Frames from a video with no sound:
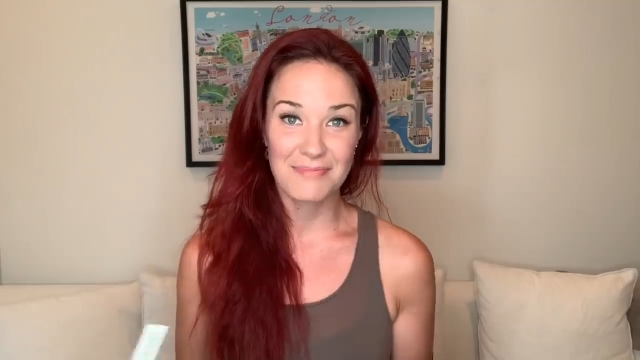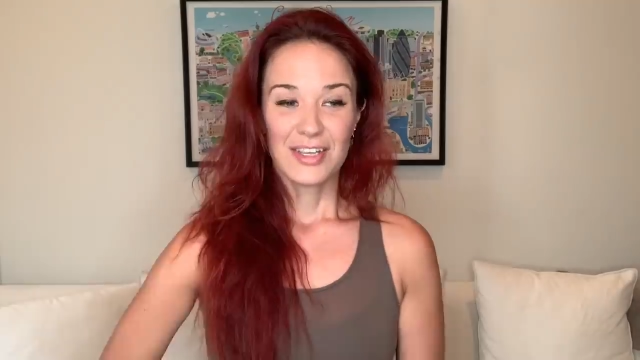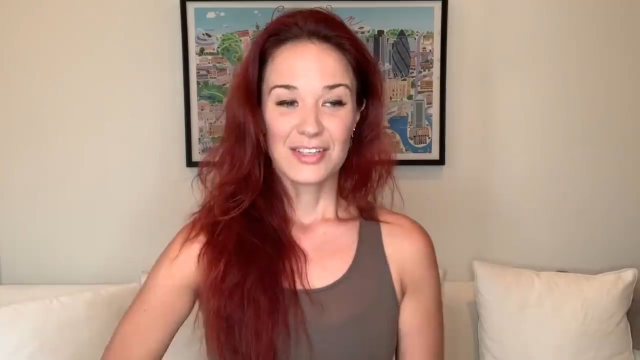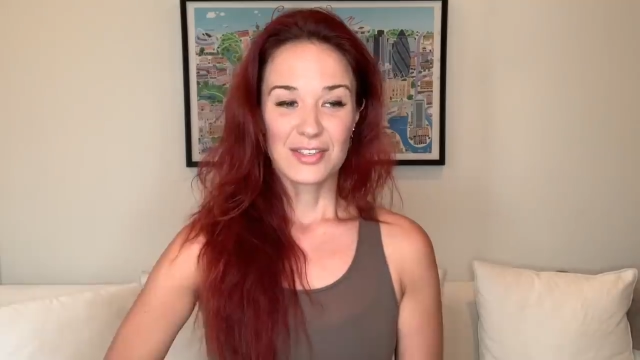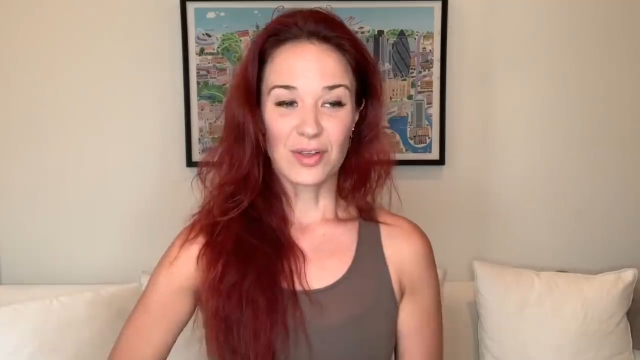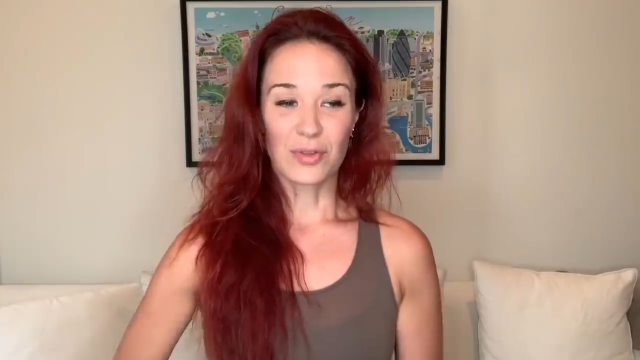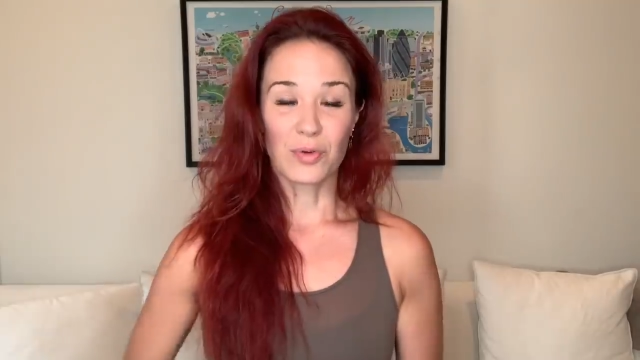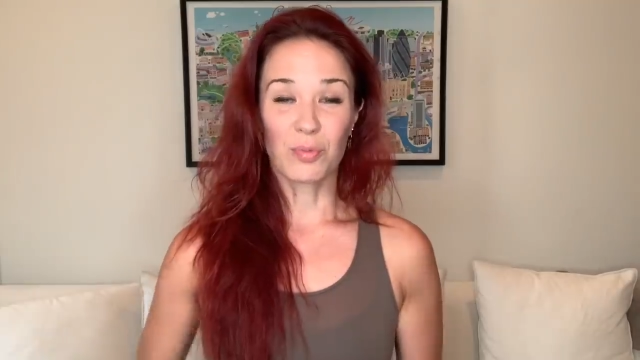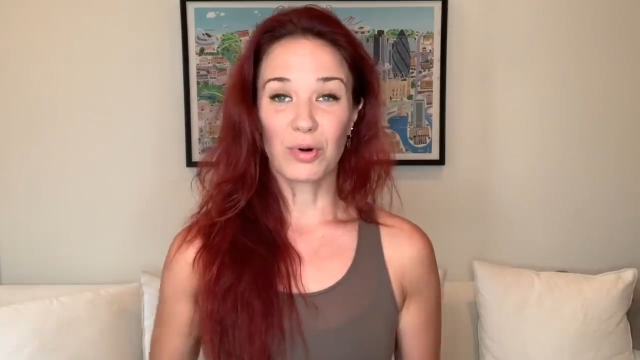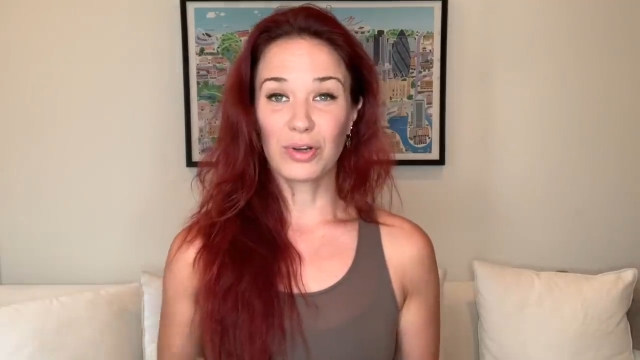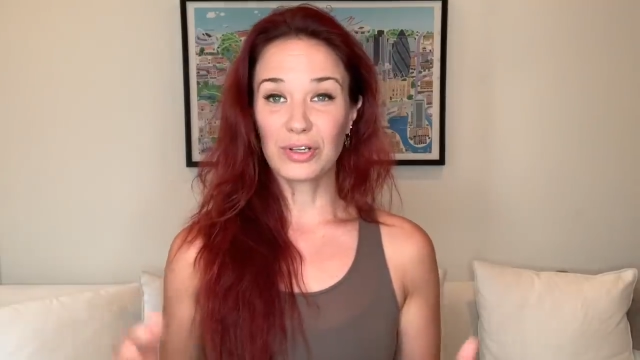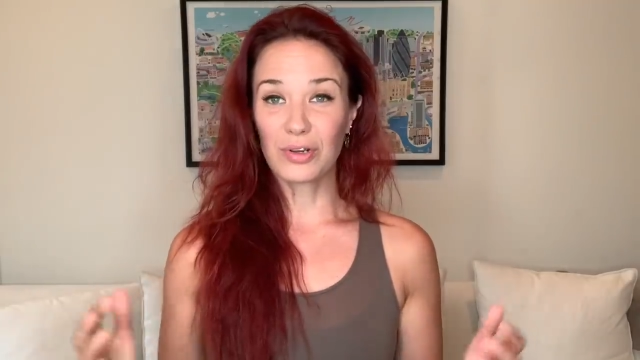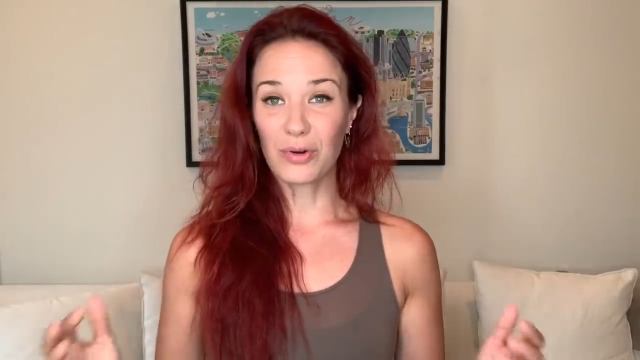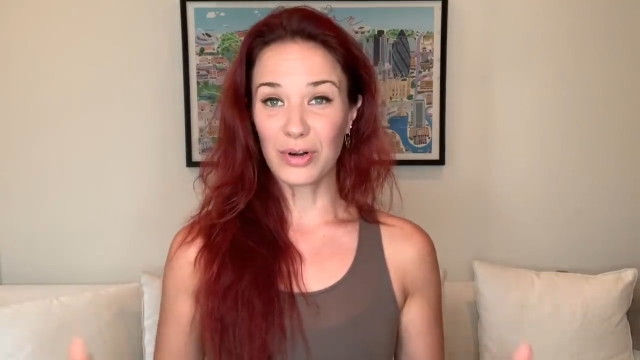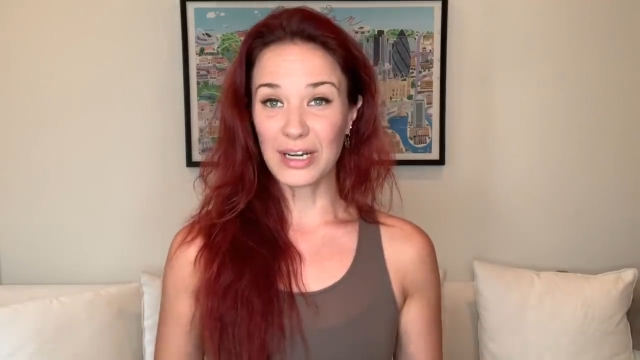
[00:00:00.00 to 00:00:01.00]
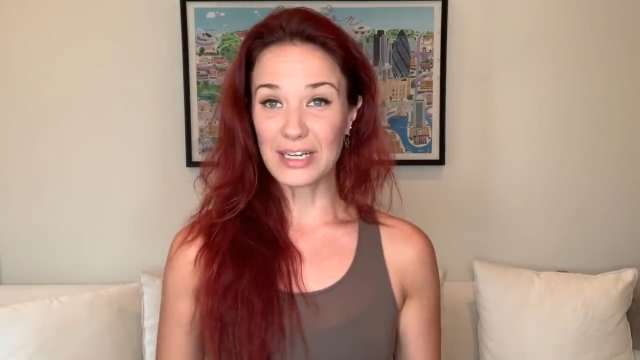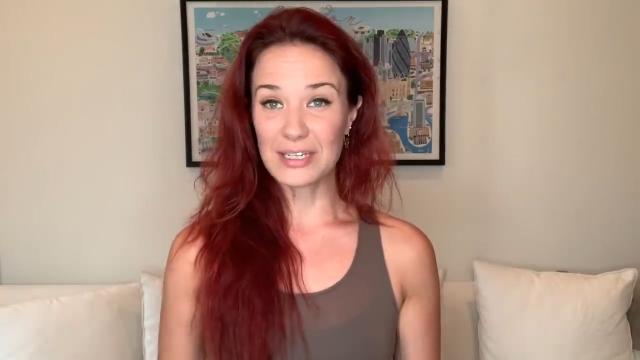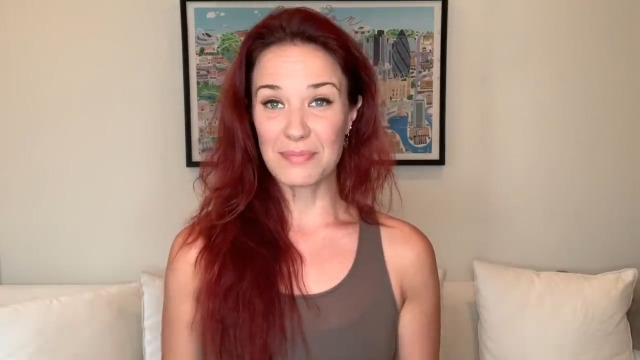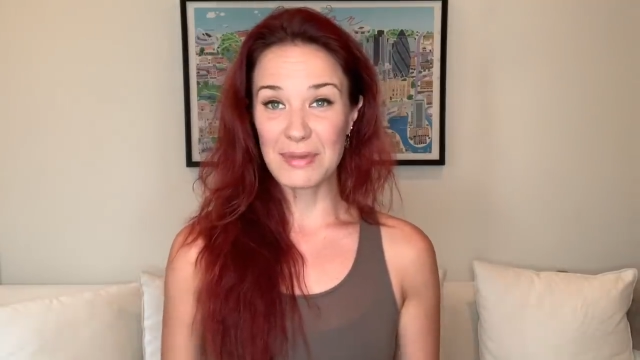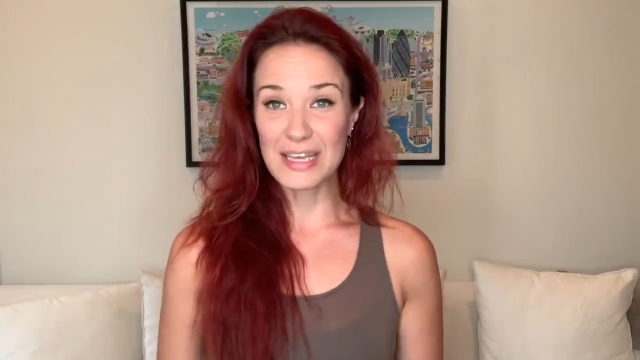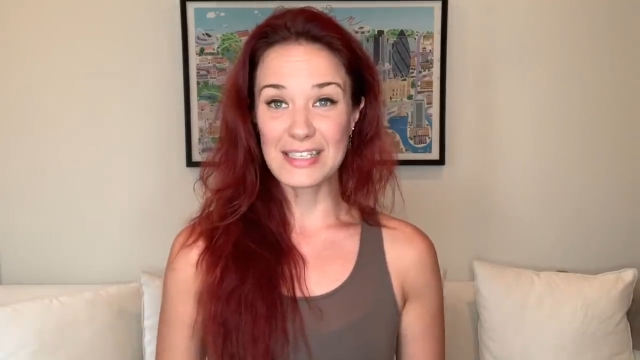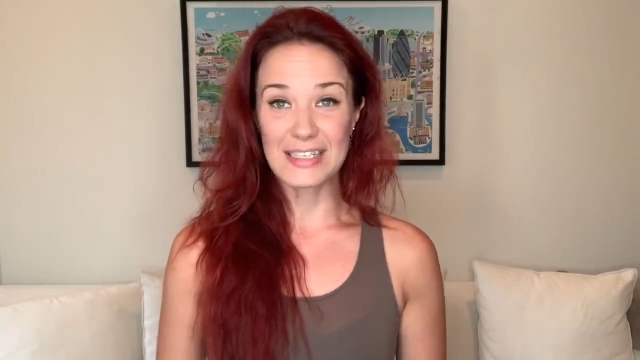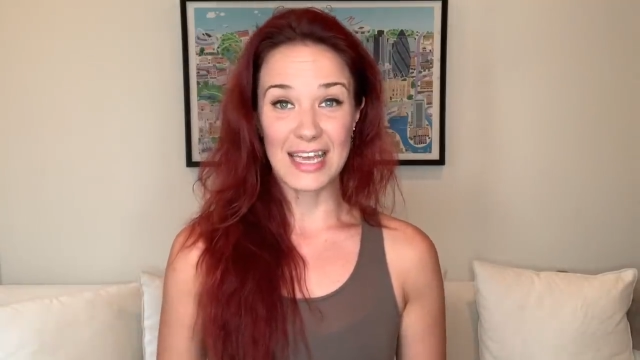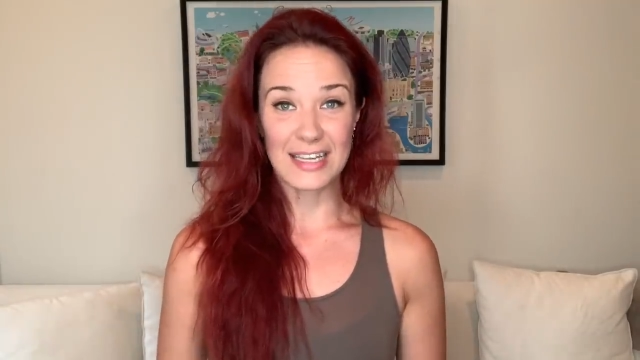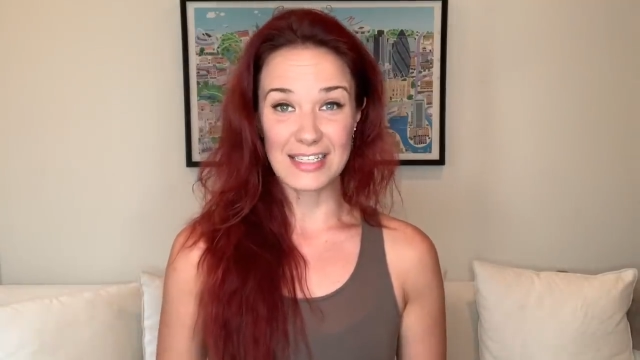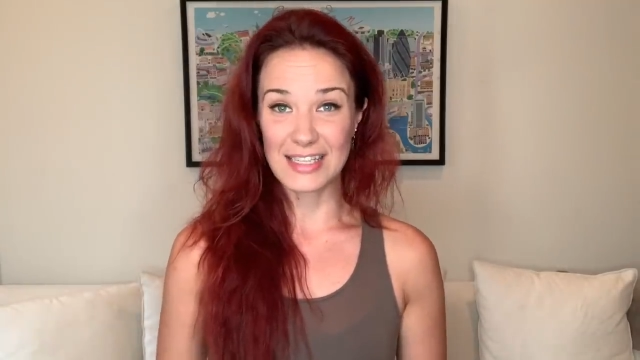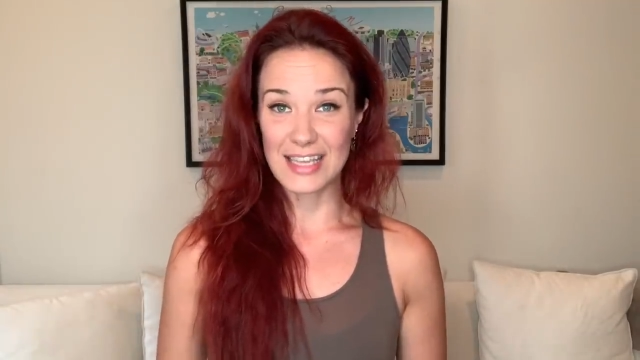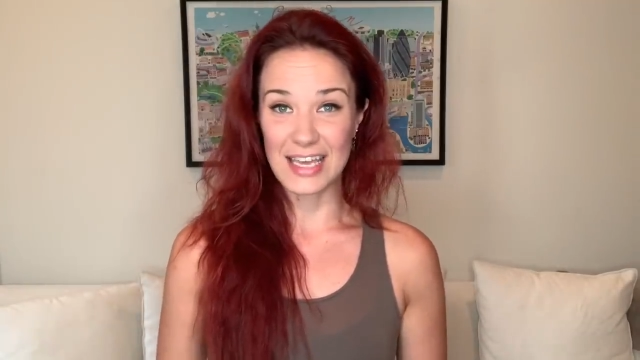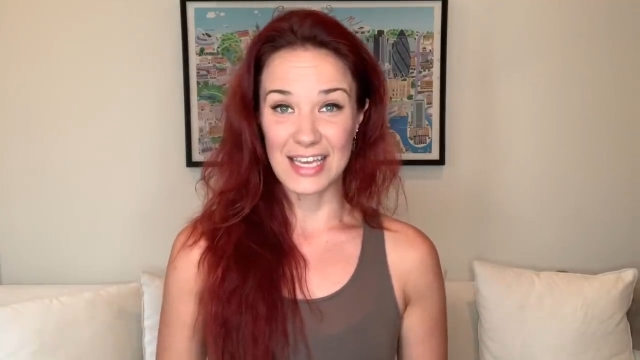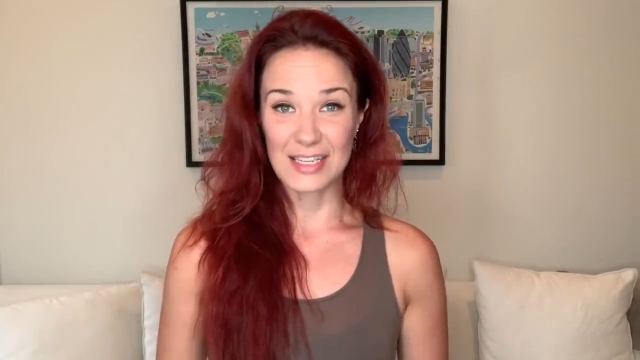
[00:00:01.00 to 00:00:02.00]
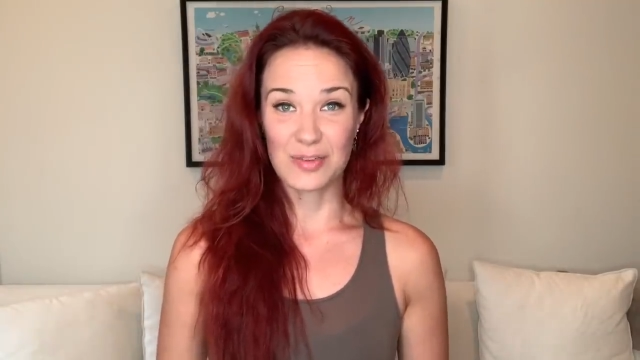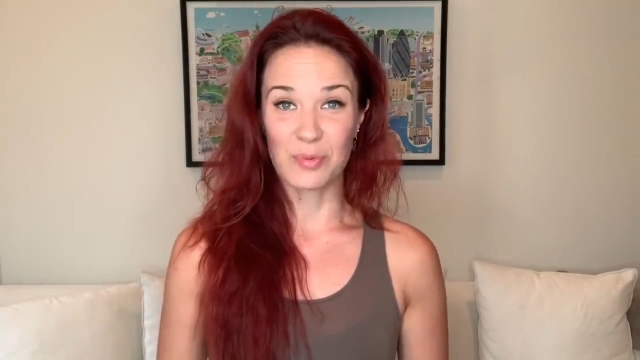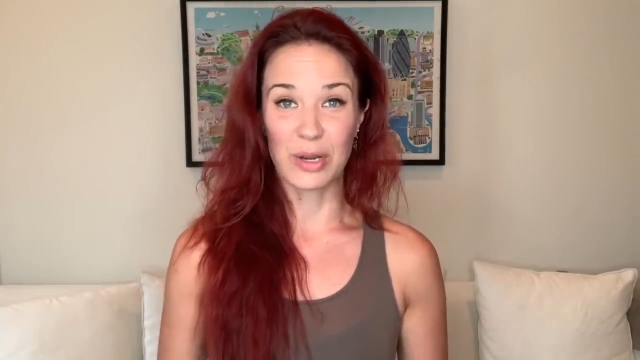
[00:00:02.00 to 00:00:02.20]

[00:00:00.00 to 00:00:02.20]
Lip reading: So the world according to me says this: